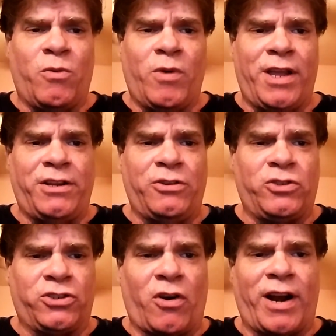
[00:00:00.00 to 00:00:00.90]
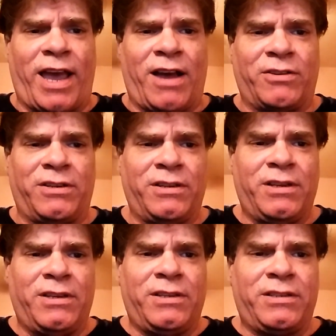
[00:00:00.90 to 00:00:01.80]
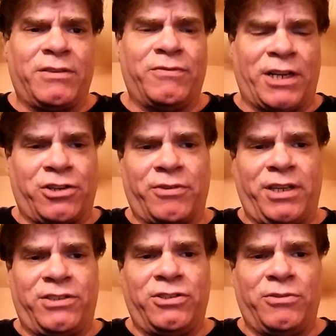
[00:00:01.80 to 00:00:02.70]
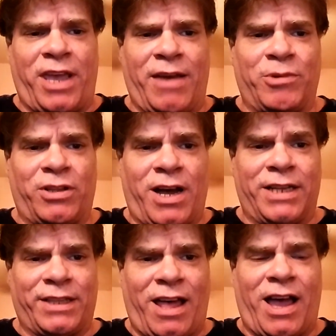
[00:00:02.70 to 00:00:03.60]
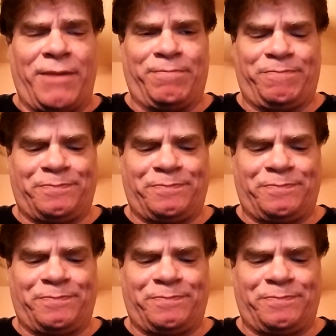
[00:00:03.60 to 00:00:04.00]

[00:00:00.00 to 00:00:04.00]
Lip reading: when you start out venturing to gamble online.